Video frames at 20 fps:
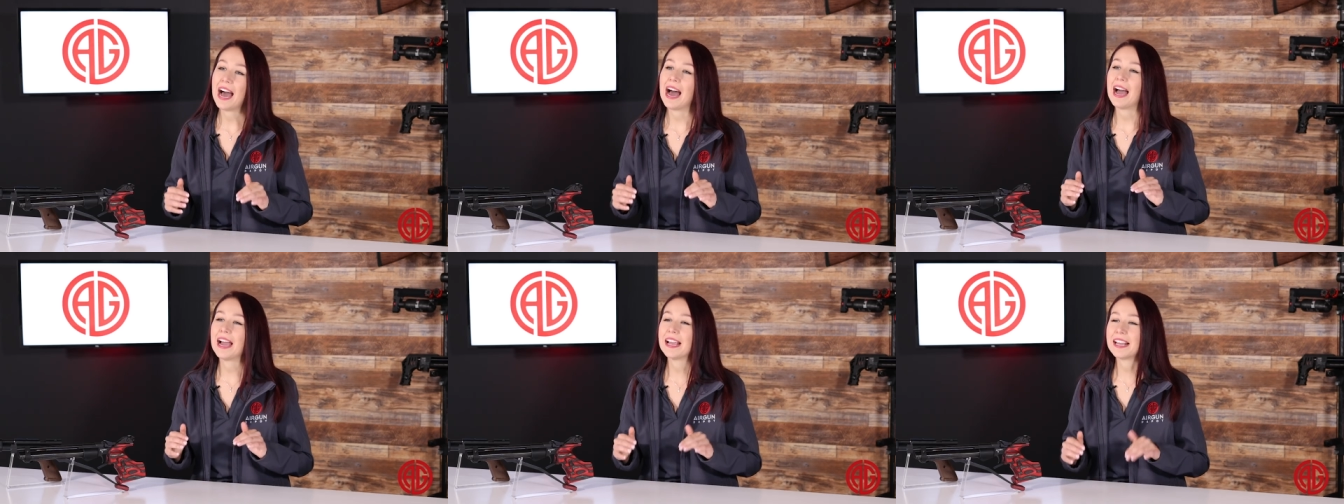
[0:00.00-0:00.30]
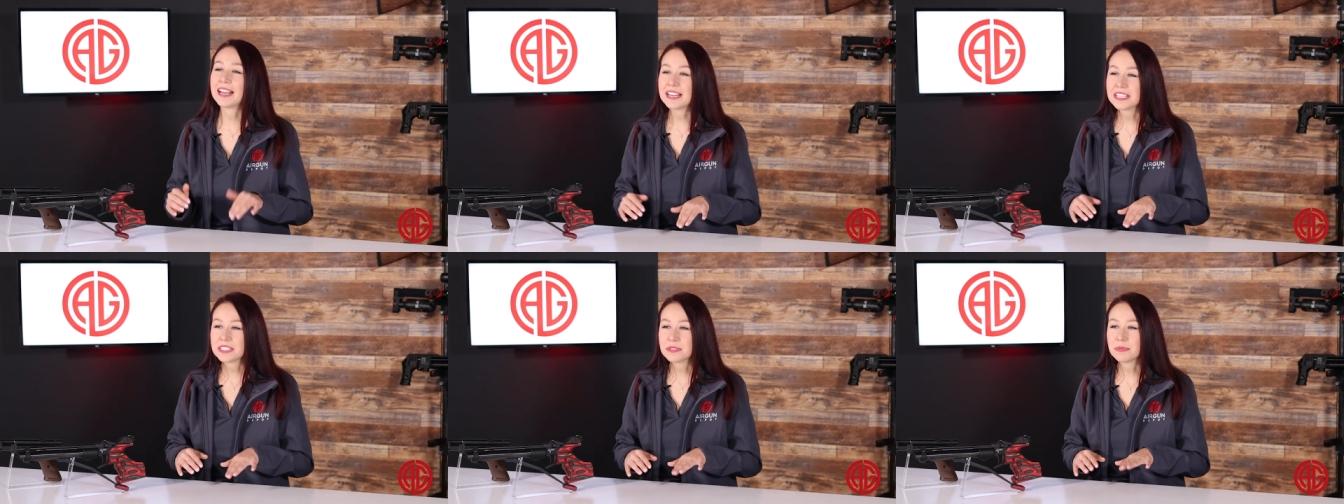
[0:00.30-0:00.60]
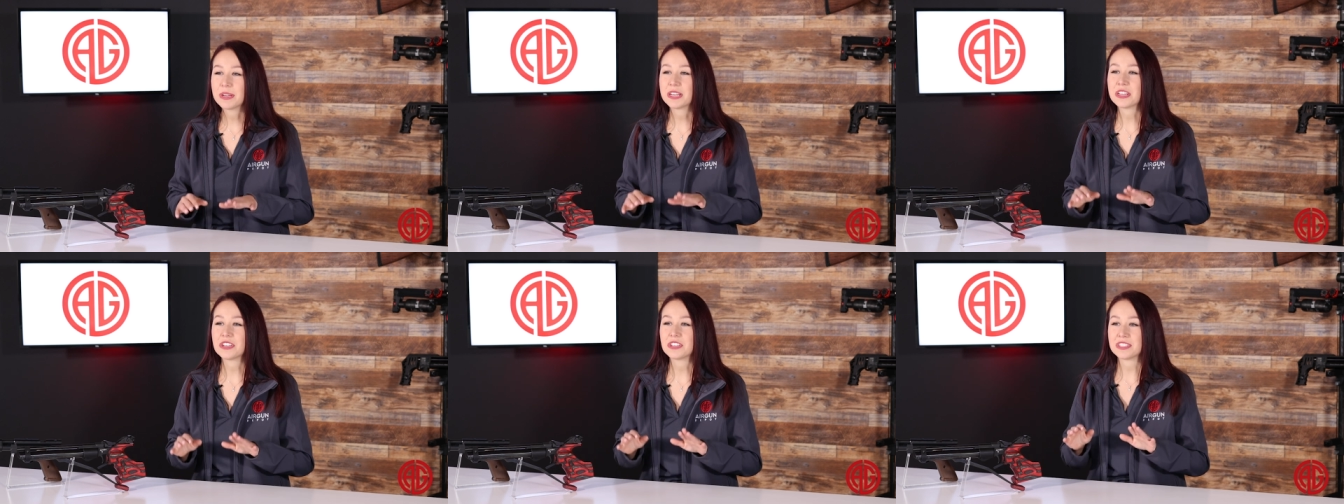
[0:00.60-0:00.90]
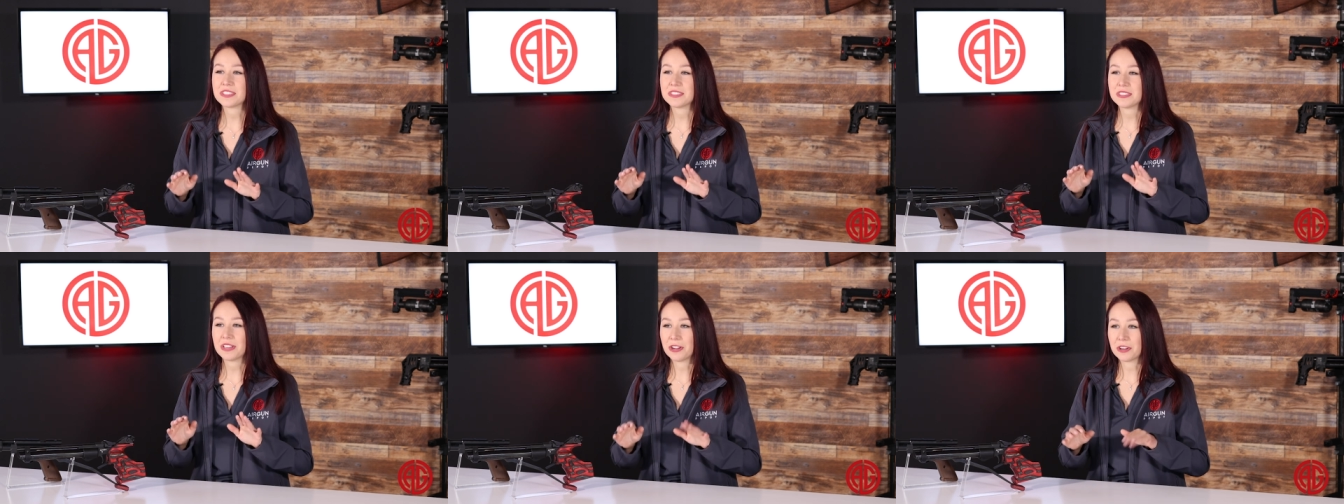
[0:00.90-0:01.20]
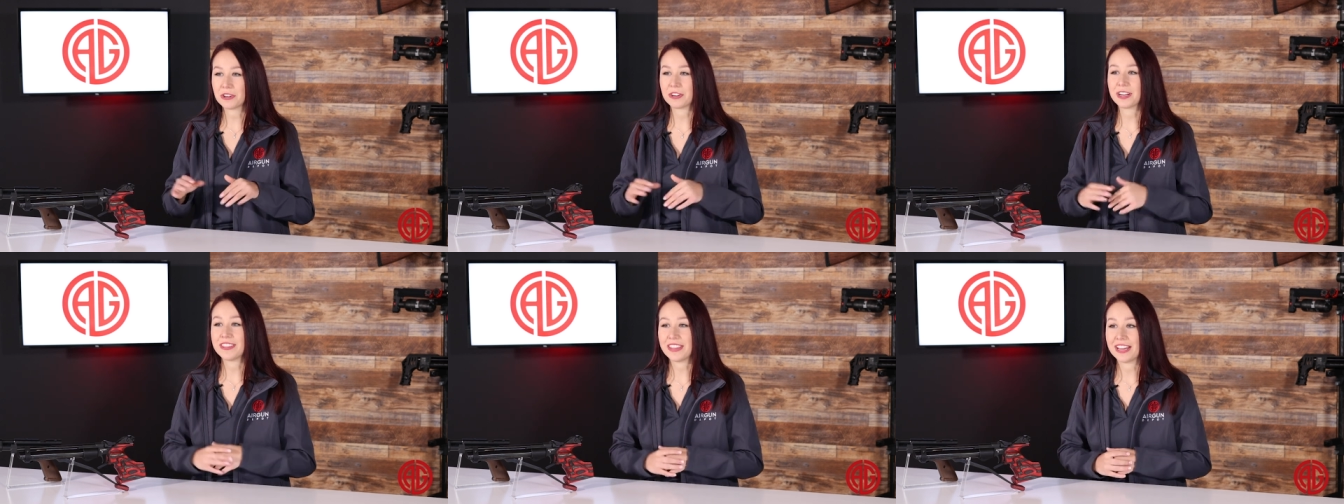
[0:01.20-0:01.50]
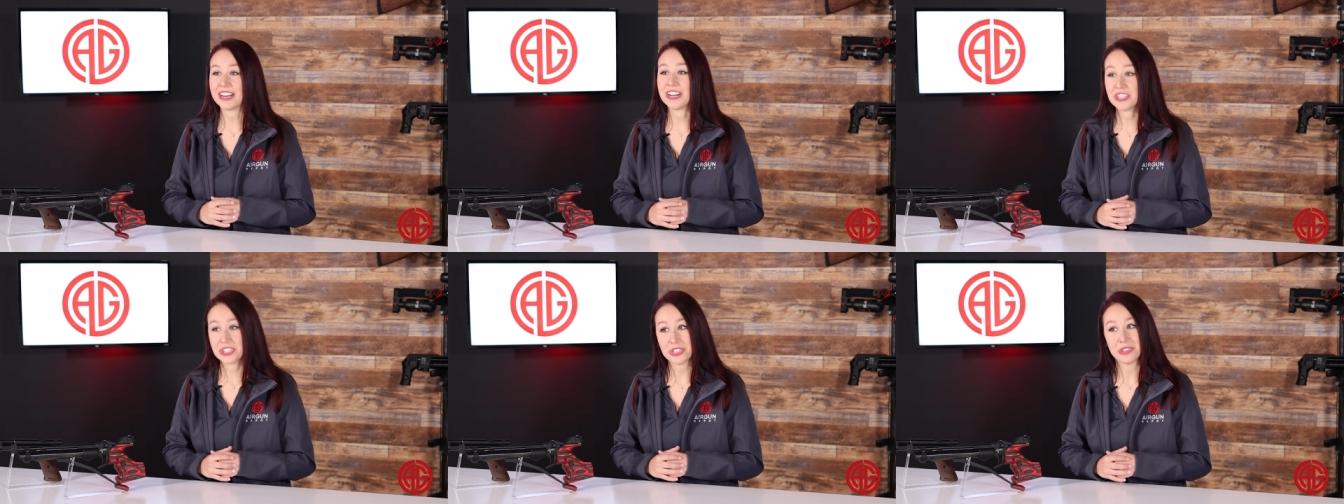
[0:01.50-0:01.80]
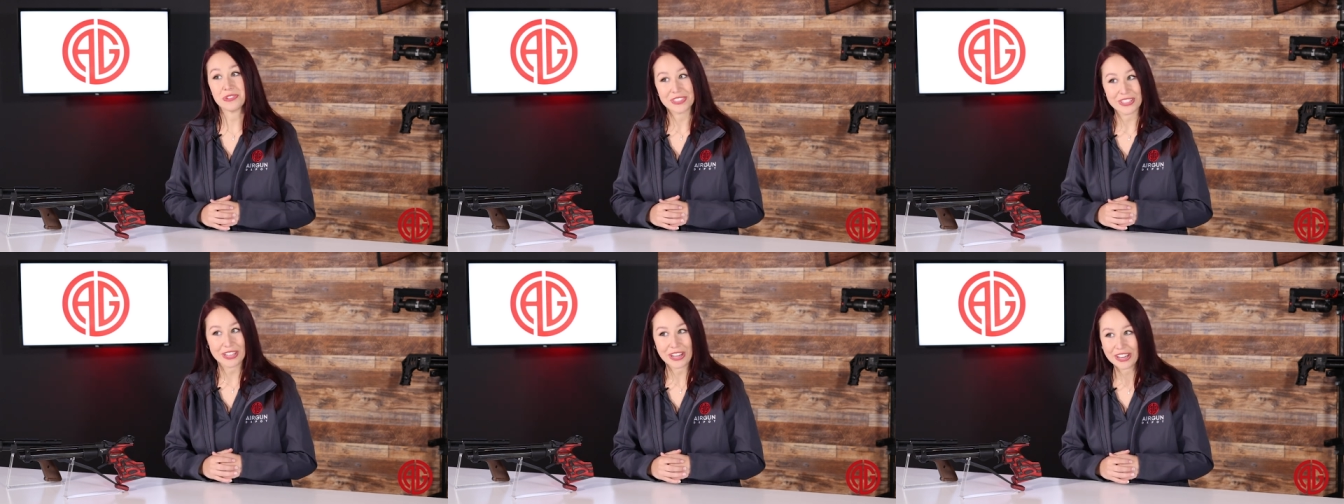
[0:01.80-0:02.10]
I guess we could just agree that it
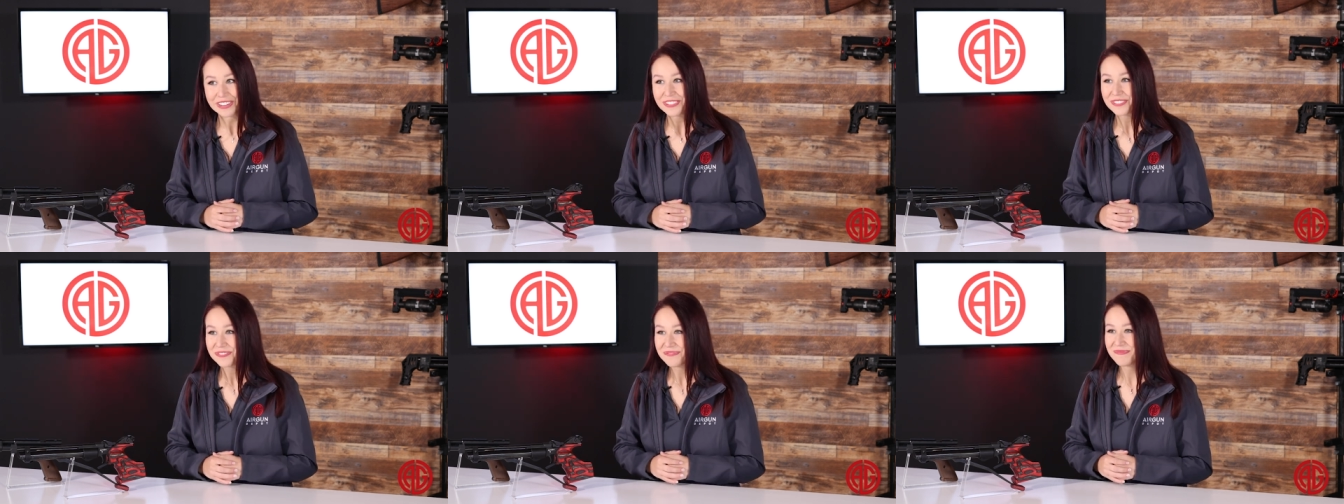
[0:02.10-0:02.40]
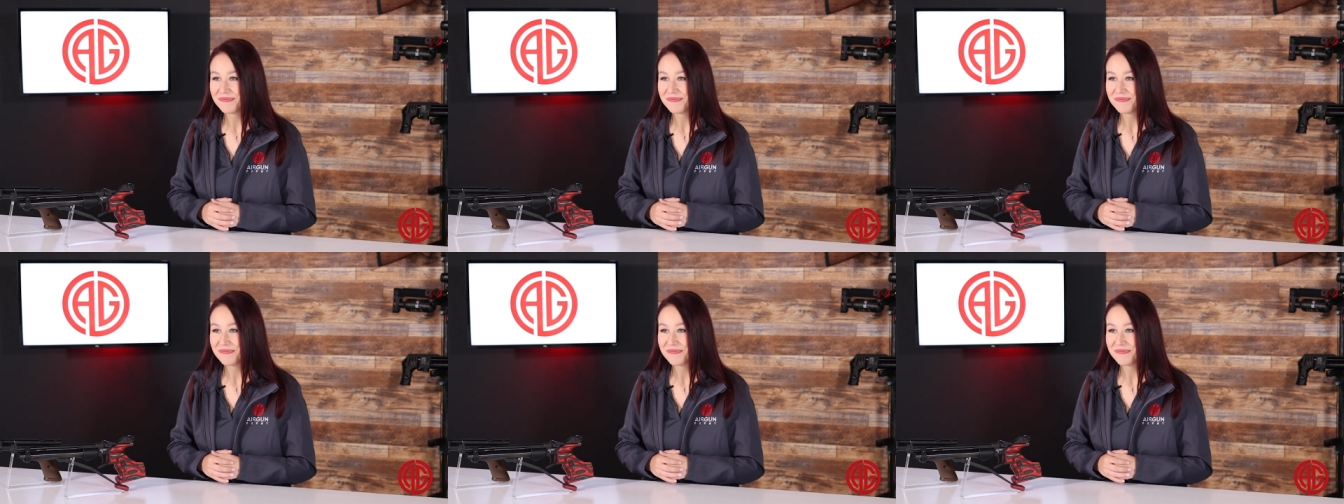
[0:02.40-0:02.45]
shoots good.